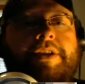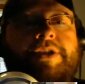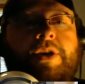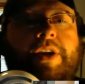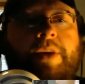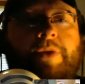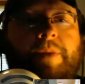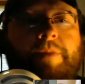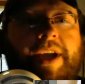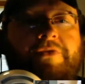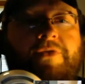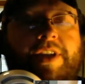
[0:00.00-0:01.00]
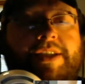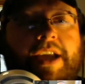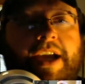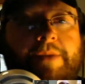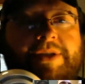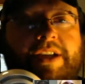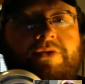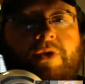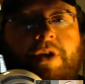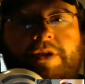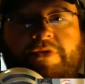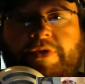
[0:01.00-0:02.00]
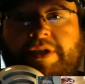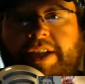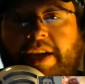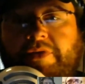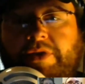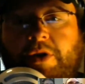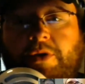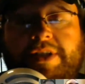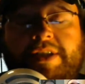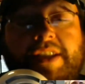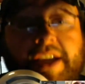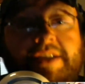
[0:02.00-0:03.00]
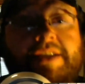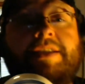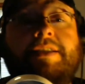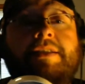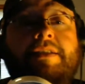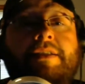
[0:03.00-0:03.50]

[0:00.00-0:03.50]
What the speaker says: So anyway, main event time: Seth Rollins versus Kevin Owens. This